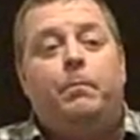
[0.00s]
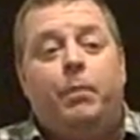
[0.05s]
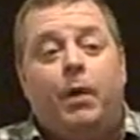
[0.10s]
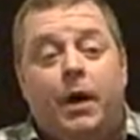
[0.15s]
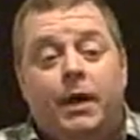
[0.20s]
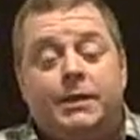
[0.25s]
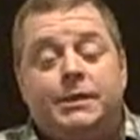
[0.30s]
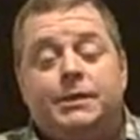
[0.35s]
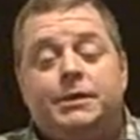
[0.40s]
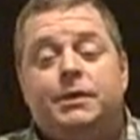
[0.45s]

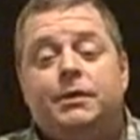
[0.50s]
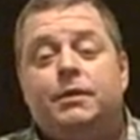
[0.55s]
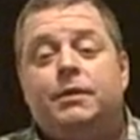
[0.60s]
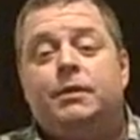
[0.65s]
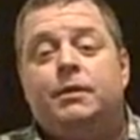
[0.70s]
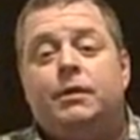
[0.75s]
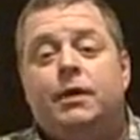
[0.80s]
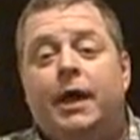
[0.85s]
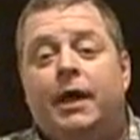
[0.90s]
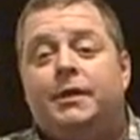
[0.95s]
But
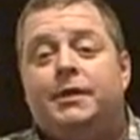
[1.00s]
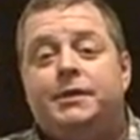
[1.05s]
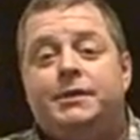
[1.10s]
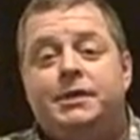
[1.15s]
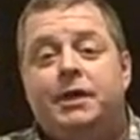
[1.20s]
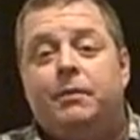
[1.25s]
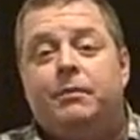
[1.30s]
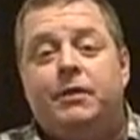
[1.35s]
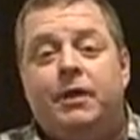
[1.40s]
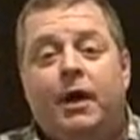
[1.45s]
at the
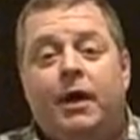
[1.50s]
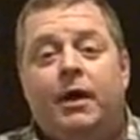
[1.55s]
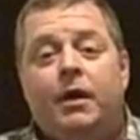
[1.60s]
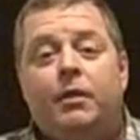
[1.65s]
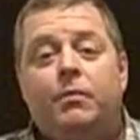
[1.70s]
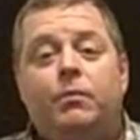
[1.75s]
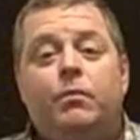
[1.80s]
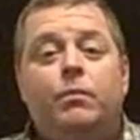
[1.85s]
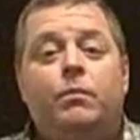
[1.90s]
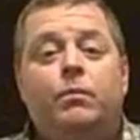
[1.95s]
same
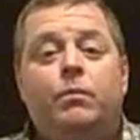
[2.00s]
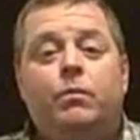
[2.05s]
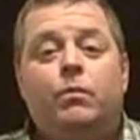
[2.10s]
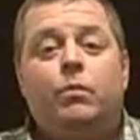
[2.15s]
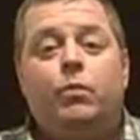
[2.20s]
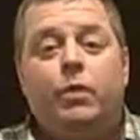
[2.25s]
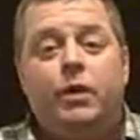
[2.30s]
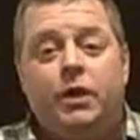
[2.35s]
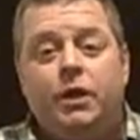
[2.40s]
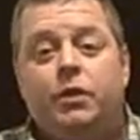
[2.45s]
time,
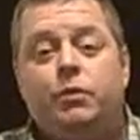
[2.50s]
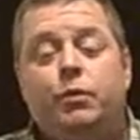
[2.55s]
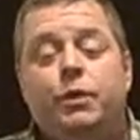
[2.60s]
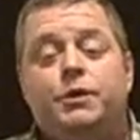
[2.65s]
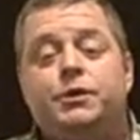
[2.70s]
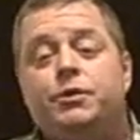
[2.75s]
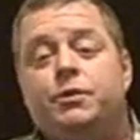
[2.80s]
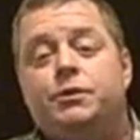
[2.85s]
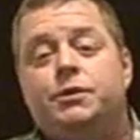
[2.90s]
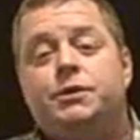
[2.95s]
we need
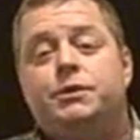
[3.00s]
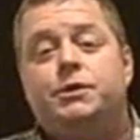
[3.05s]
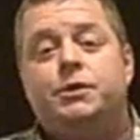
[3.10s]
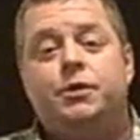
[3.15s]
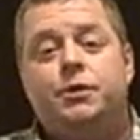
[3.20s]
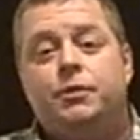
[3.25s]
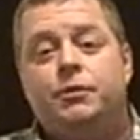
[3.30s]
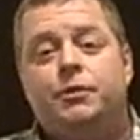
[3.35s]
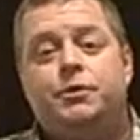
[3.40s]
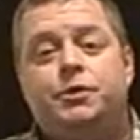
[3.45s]
resources
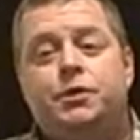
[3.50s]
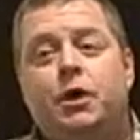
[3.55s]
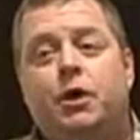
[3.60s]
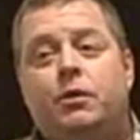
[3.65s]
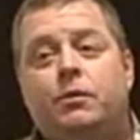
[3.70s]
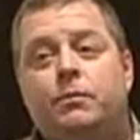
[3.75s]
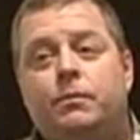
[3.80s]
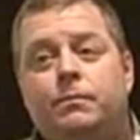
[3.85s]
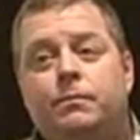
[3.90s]
to do the show.